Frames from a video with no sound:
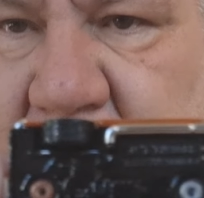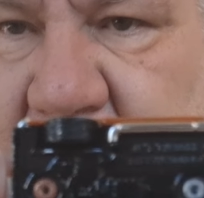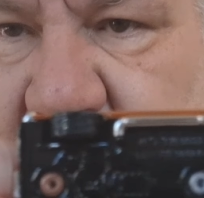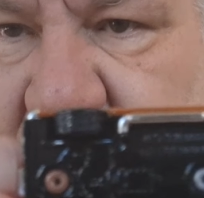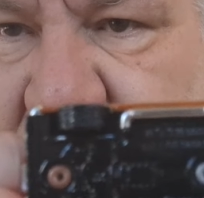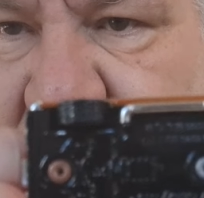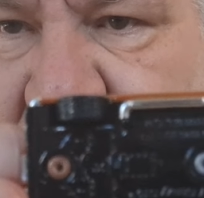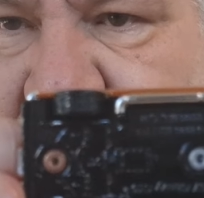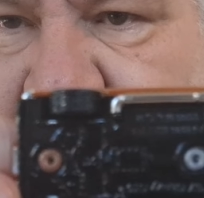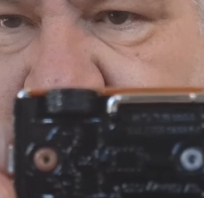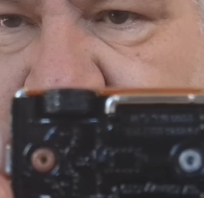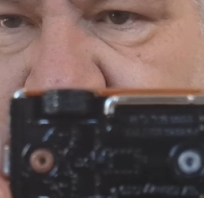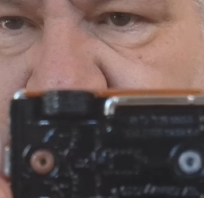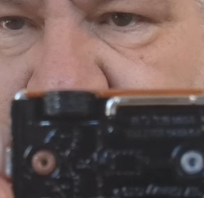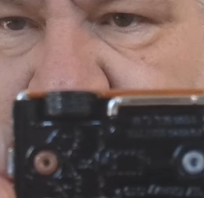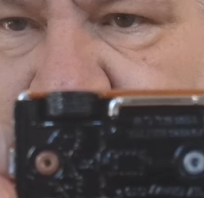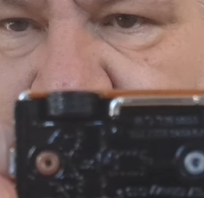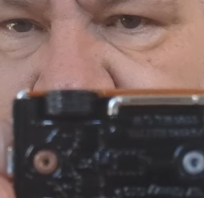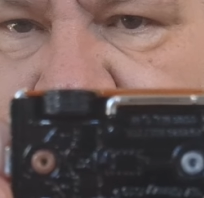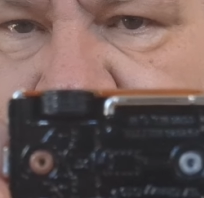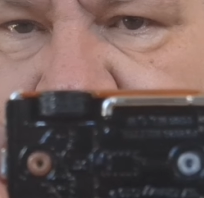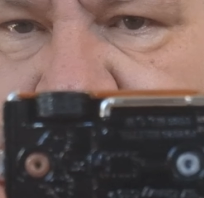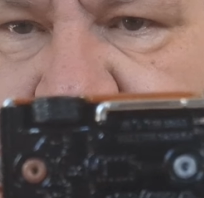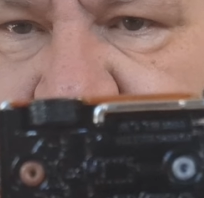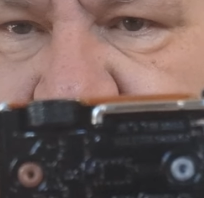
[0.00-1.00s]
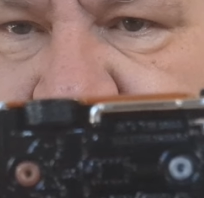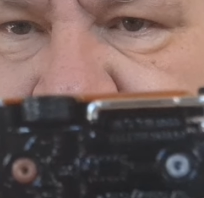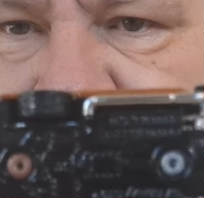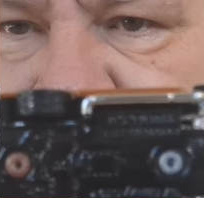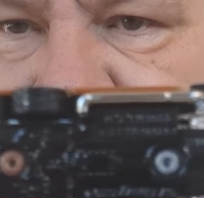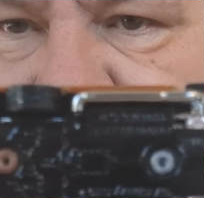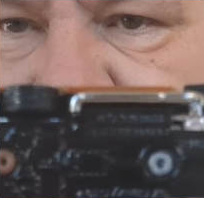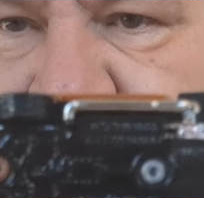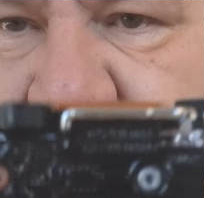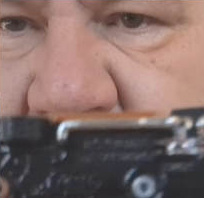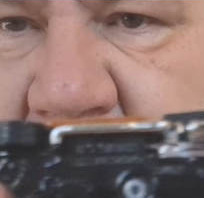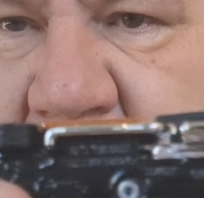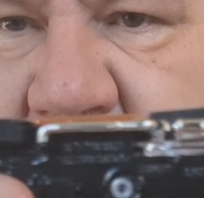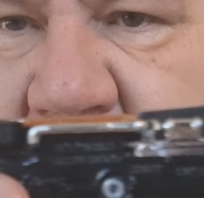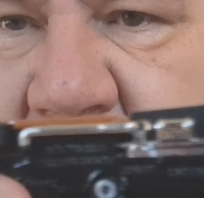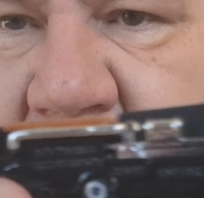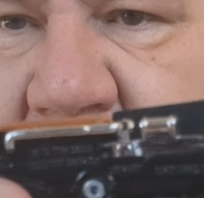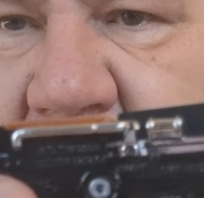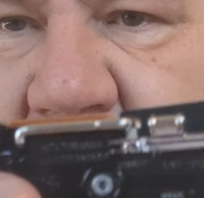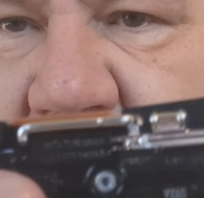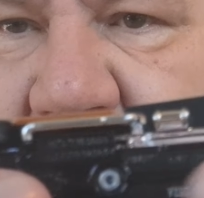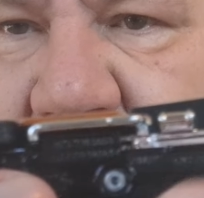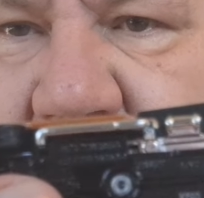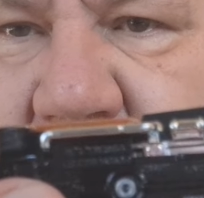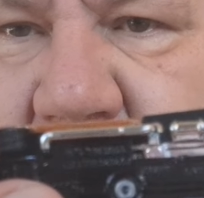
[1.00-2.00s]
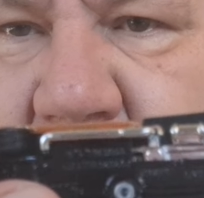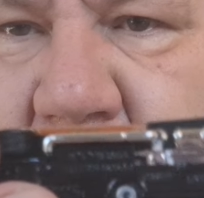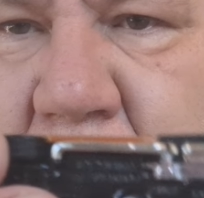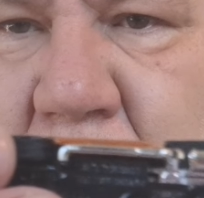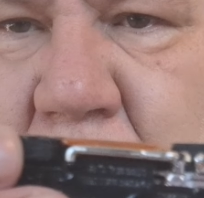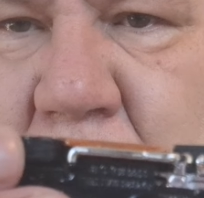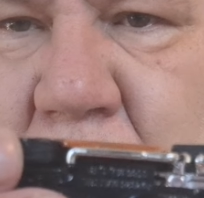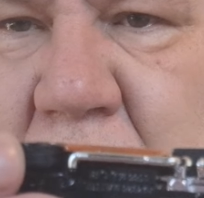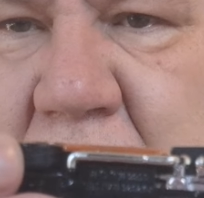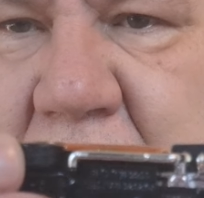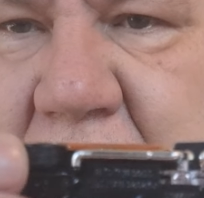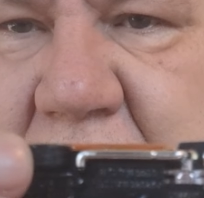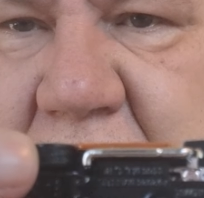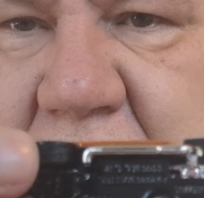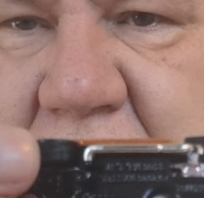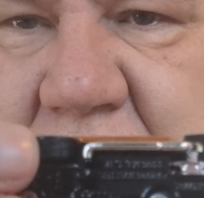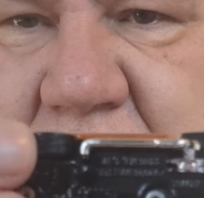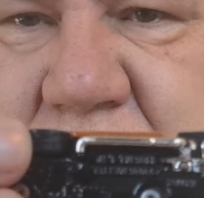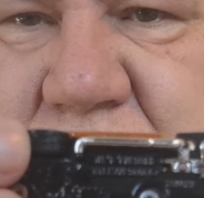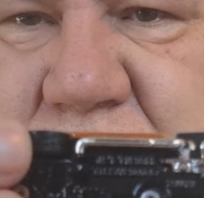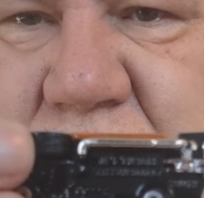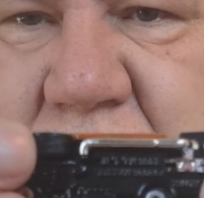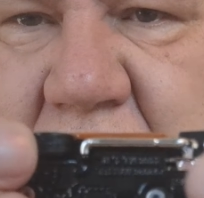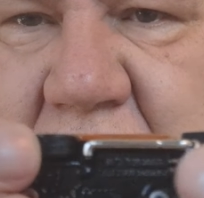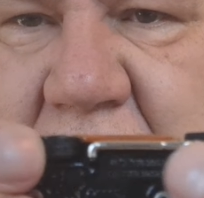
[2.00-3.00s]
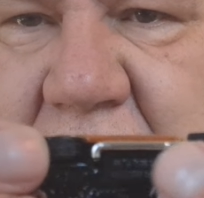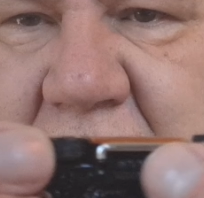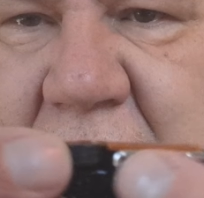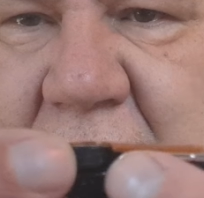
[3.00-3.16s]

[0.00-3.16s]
You can see there. Wicked train